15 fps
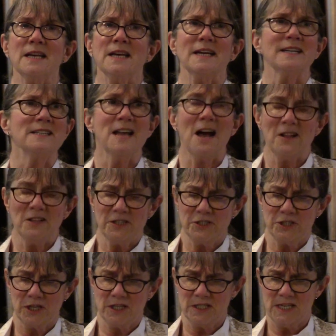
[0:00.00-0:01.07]

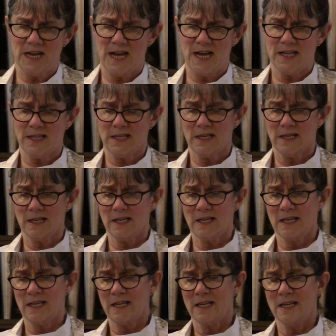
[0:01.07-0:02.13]
Acknowledging death
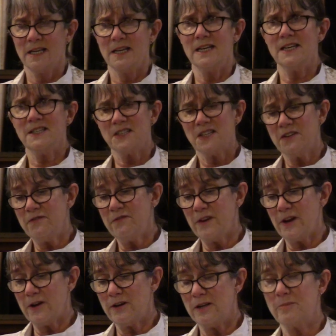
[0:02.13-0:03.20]
is
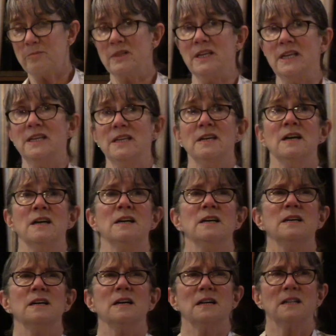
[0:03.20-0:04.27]
invariably
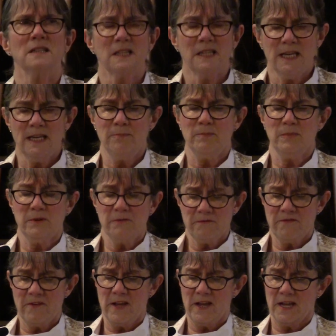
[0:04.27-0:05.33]
a leap of
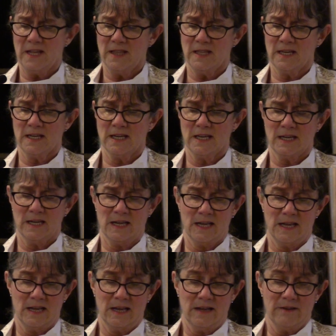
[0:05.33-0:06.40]
faith.
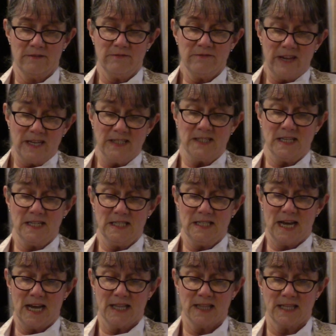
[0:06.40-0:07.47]
Facing
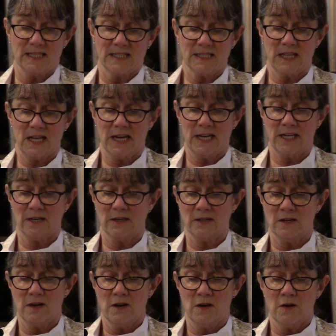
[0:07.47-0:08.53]
death is like
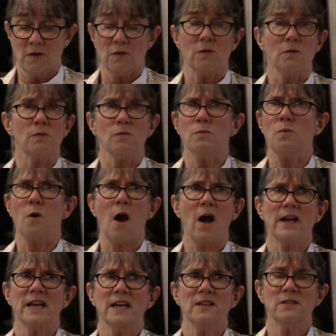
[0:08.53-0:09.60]

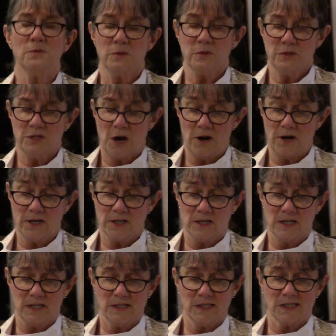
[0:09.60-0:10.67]
walking through
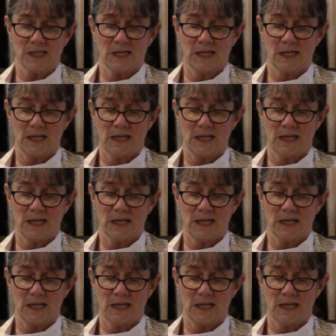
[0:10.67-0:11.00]
darkness,